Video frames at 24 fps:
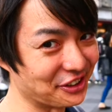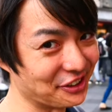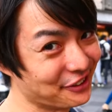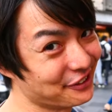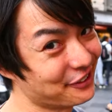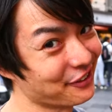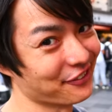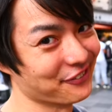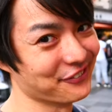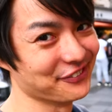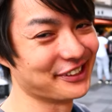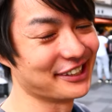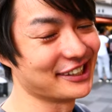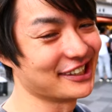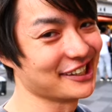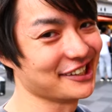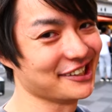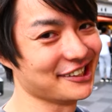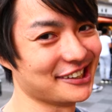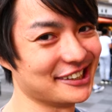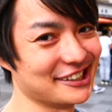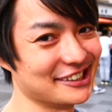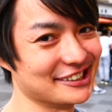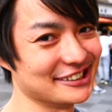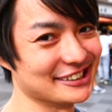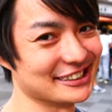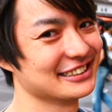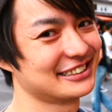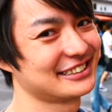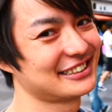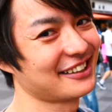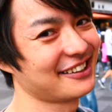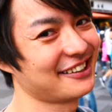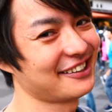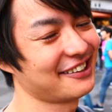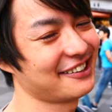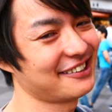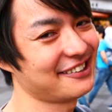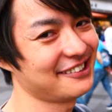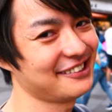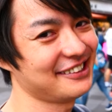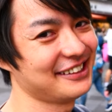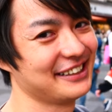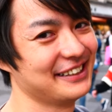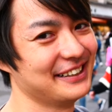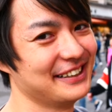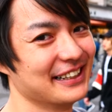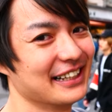good onigiri.
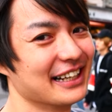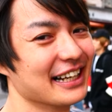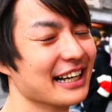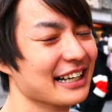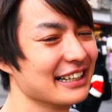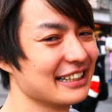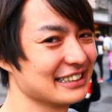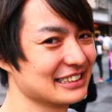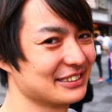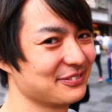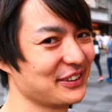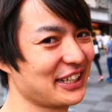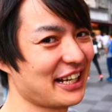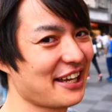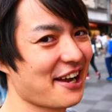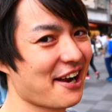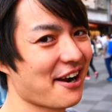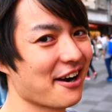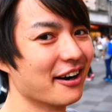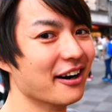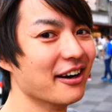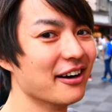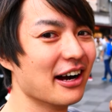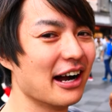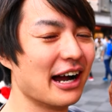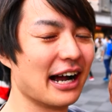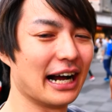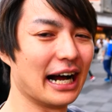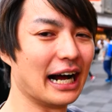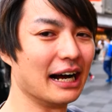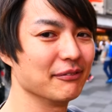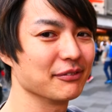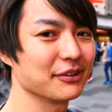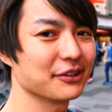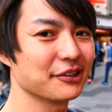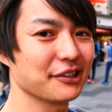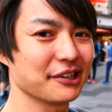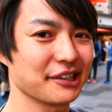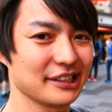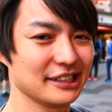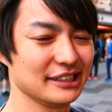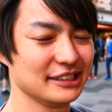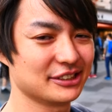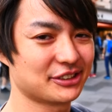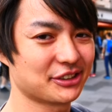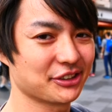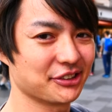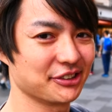So, in this video, I'm gonna
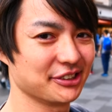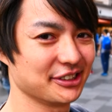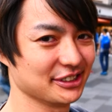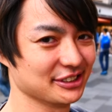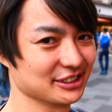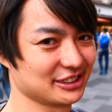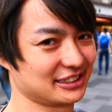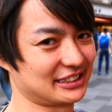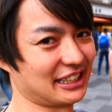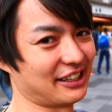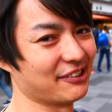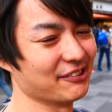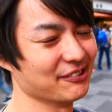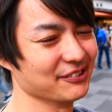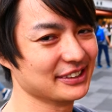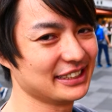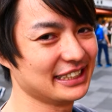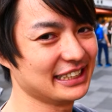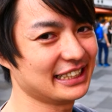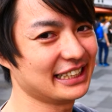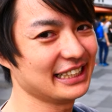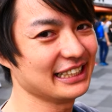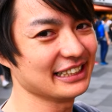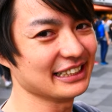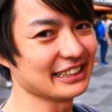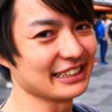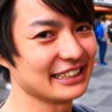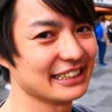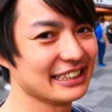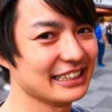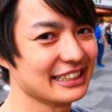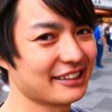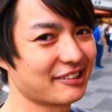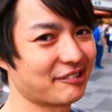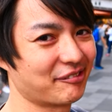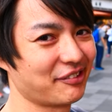introduce the onigiri